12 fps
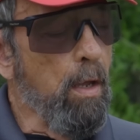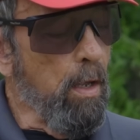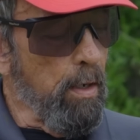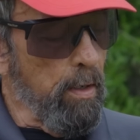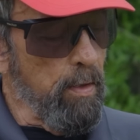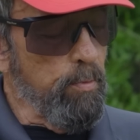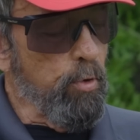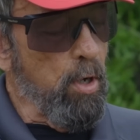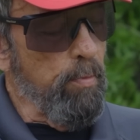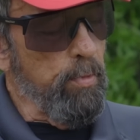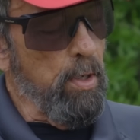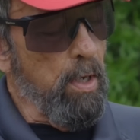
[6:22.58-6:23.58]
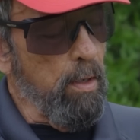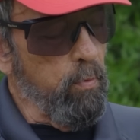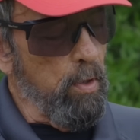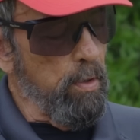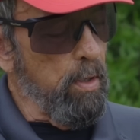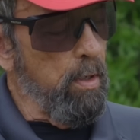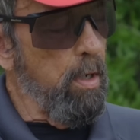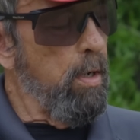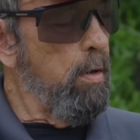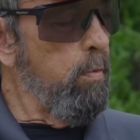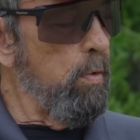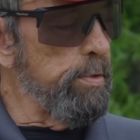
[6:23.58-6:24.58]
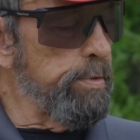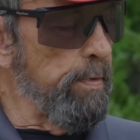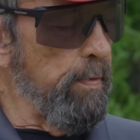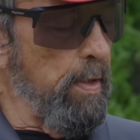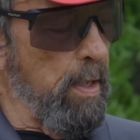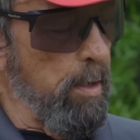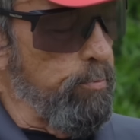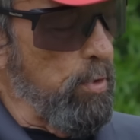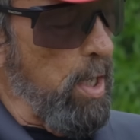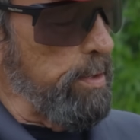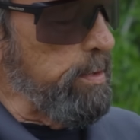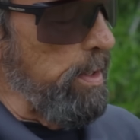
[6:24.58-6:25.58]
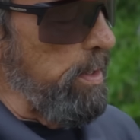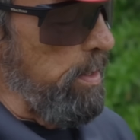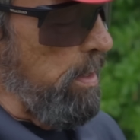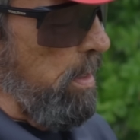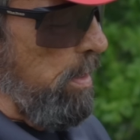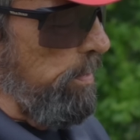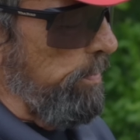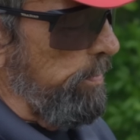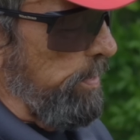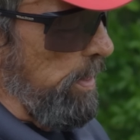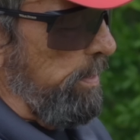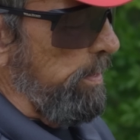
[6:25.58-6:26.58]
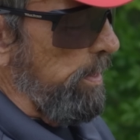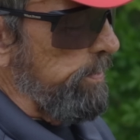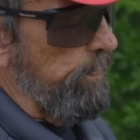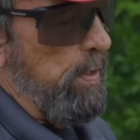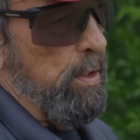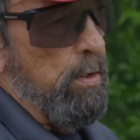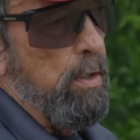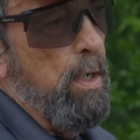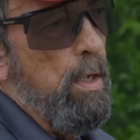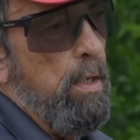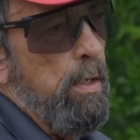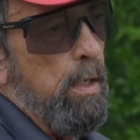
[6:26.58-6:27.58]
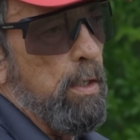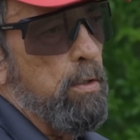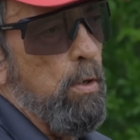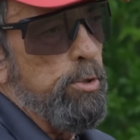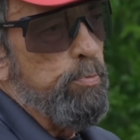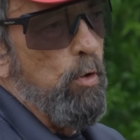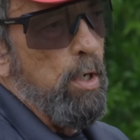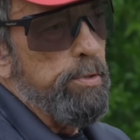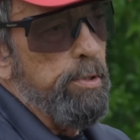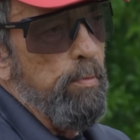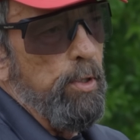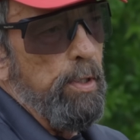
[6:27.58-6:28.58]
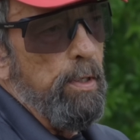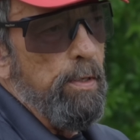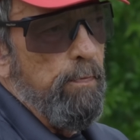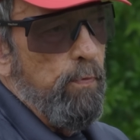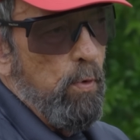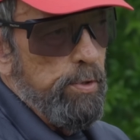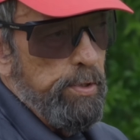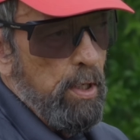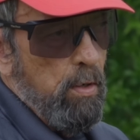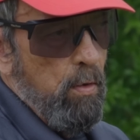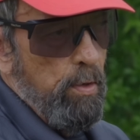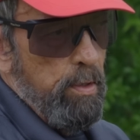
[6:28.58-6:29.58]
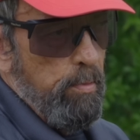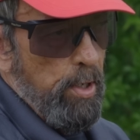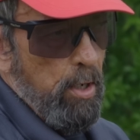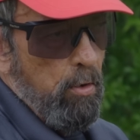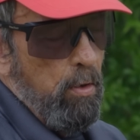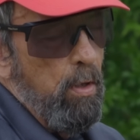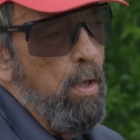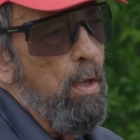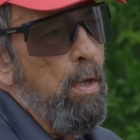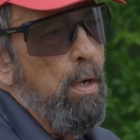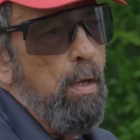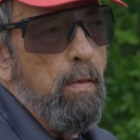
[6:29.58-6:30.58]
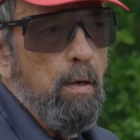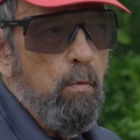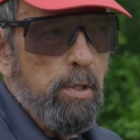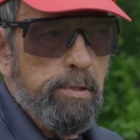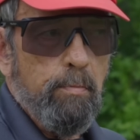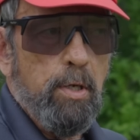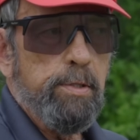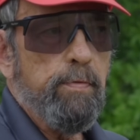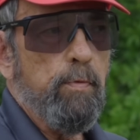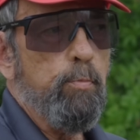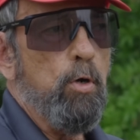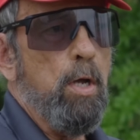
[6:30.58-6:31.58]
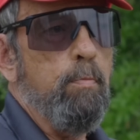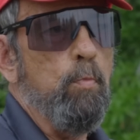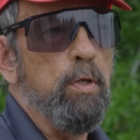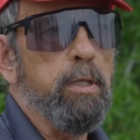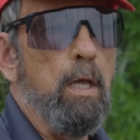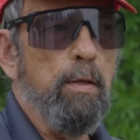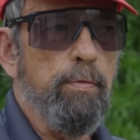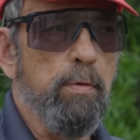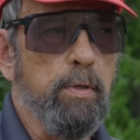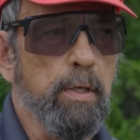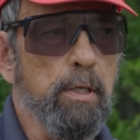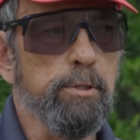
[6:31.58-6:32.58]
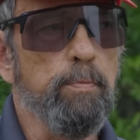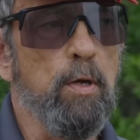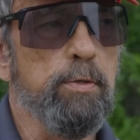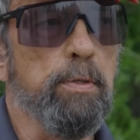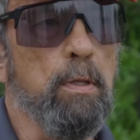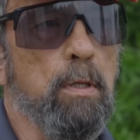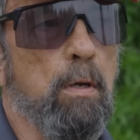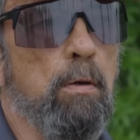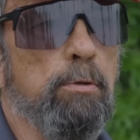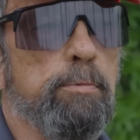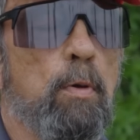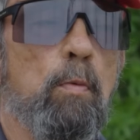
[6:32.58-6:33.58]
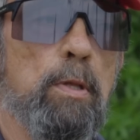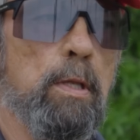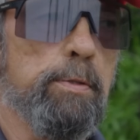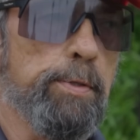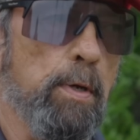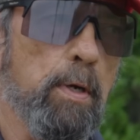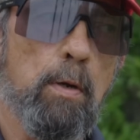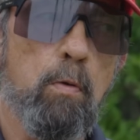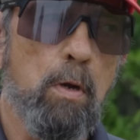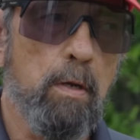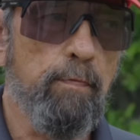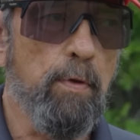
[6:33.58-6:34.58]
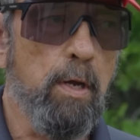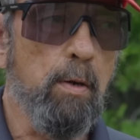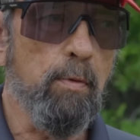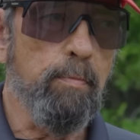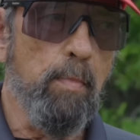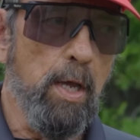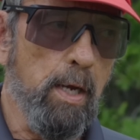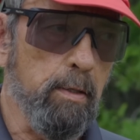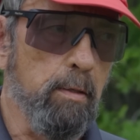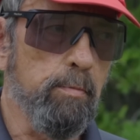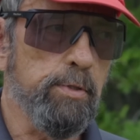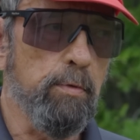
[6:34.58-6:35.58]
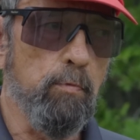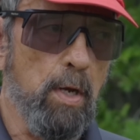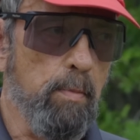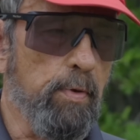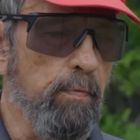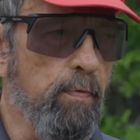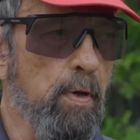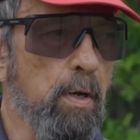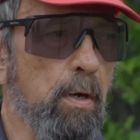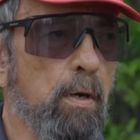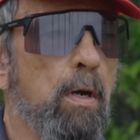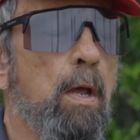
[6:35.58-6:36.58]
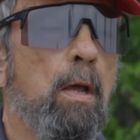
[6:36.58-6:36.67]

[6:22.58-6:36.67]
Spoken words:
Another problem you had with it was it brought the index finger in close proximity to the forcing cone of the barrel. That wasn't much of a problem with light .38 special loads, but when they started qualifying with Magnums and rapid fire,